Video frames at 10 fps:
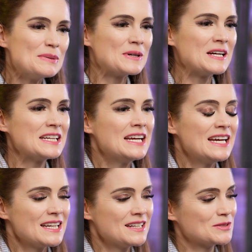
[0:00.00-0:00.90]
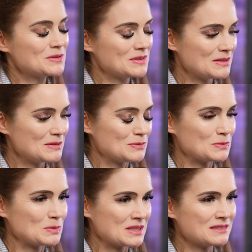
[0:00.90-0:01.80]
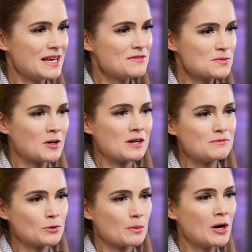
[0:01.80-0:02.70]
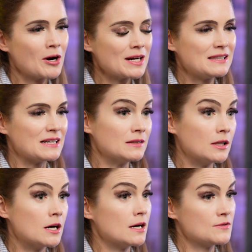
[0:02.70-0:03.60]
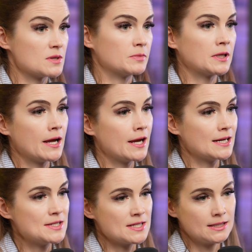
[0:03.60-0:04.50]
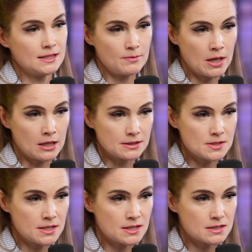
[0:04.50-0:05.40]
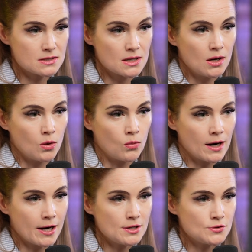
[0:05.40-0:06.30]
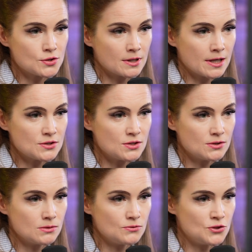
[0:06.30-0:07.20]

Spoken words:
But, the left party, for a party that loves to play identity politics, why are you trying to